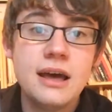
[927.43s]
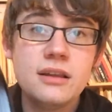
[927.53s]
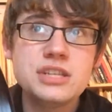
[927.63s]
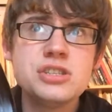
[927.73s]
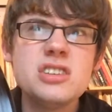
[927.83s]
it.
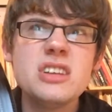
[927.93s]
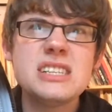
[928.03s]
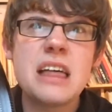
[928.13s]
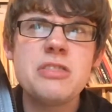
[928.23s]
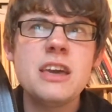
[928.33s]
Listened to
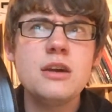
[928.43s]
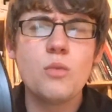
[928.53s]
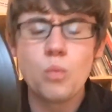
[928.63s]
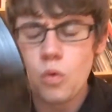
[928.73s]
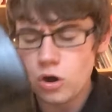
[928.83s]
this, I think,
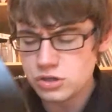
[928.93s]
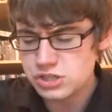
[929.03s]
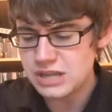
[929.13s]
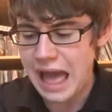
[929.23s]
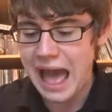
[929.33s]

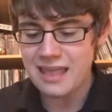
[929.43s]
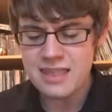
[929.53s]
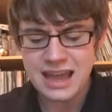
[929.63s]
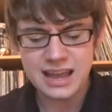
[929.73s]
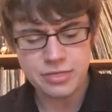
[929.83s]
once,
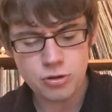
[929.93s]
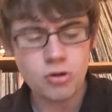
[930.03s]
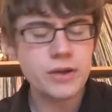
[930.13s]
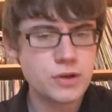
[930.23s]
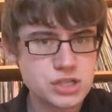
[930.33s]
and like I
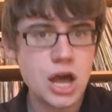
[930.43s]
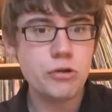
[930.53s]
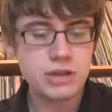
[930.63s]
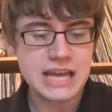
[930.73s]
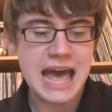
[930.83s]
thought it was
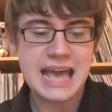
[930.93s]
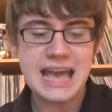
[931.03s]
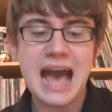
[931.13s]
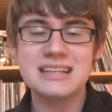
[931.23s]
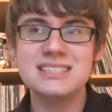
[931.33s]

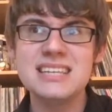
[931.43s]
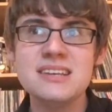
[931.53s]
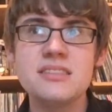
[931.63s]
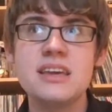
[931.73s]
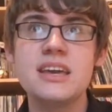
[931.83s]
okay. I
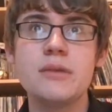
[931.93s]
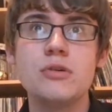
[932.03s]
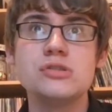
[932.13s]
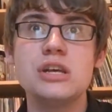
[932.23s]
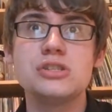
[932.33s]
didn't think it
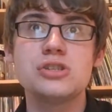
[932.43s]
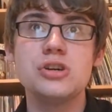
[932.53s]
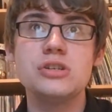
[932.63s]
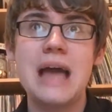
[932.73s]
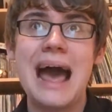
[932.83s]
was as
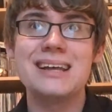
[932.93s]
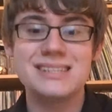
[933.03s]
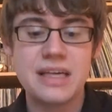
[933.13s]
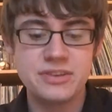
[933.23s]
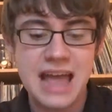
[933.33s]
good
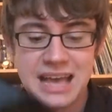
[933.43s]
as like the